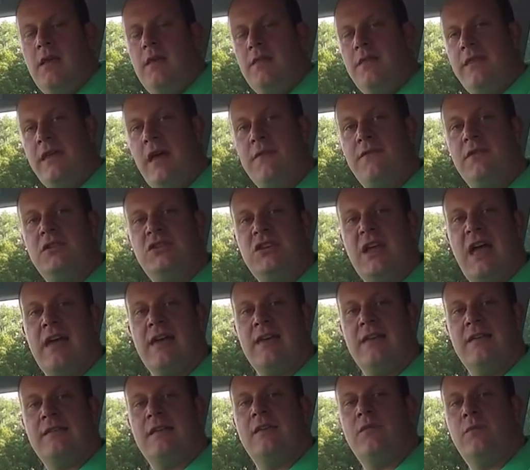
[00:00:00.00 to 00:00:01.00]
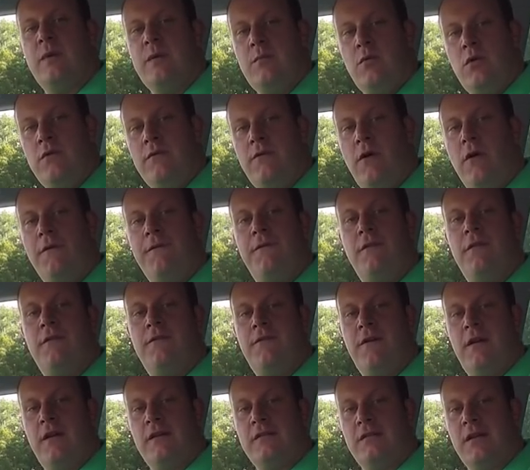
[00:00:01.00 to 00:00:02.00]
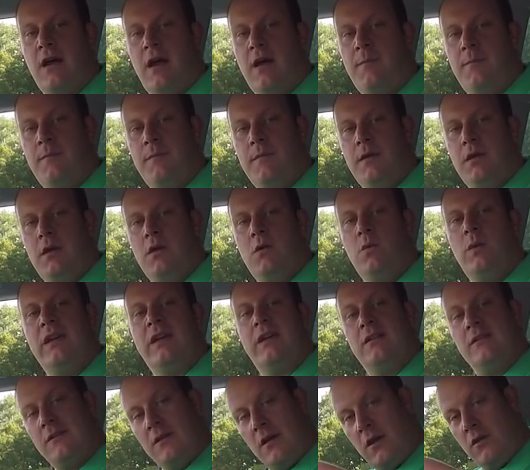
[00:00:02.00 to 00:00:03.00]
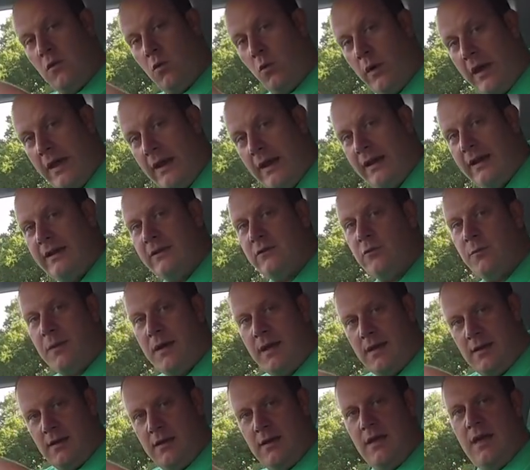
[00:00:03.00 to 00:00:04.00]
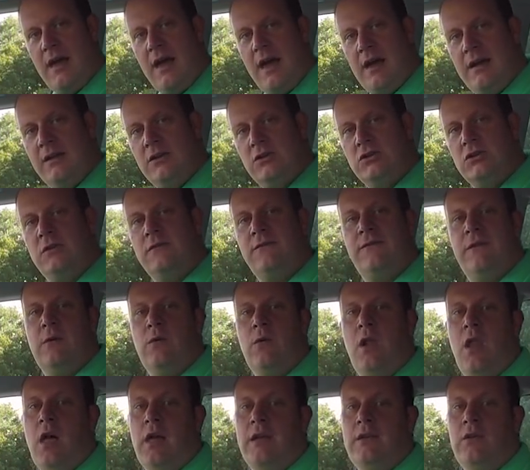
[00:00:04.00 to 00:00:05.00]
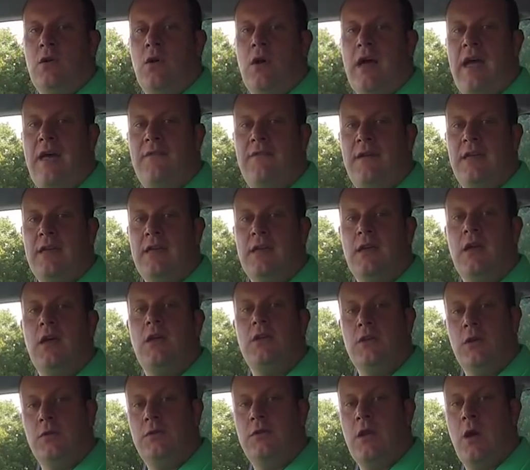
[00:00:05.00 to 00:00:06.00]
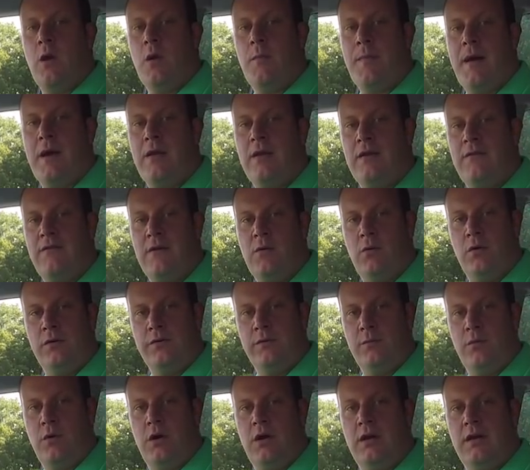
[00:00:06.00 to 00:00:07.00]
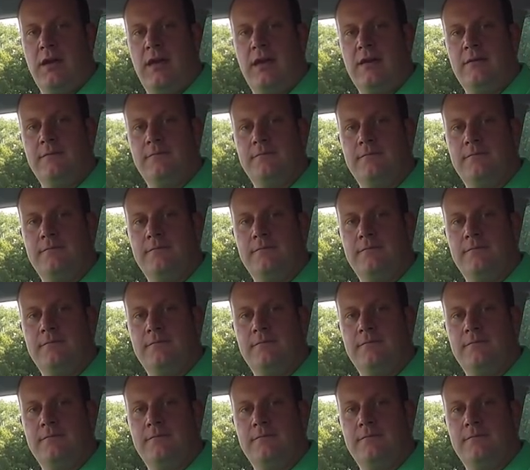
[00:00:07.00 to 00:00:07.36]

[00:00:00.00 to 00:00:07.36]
The other check is as we move off for the first time, we can turn the wheel a little bit and it should feel light, not heavy. You'd know about it if it wasn't working.